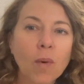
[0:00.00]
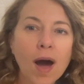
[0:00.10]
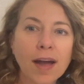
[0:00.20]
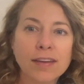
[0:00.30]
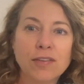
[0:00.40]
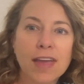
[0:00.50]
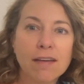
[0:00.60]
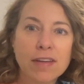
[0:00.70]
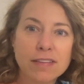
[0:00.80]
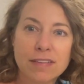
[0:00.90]
Why do they
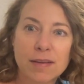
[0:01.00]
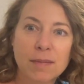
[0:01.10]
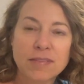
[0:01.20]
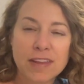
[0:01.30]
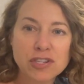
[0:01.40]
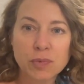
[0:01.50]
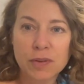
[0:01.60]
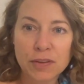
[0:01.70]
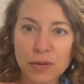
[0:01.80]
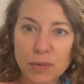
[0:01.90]
have that obsession
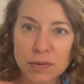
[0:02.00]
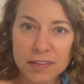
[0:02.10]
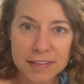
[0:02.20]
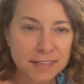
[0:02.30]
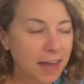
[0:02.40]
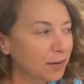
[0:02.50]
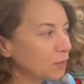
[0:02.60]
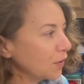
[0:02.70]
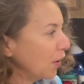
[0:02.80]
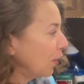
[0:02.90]
with koozies? I
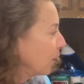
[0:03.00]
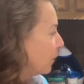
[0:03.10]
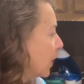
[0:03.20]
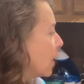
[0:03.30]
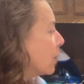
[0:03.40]
don't know.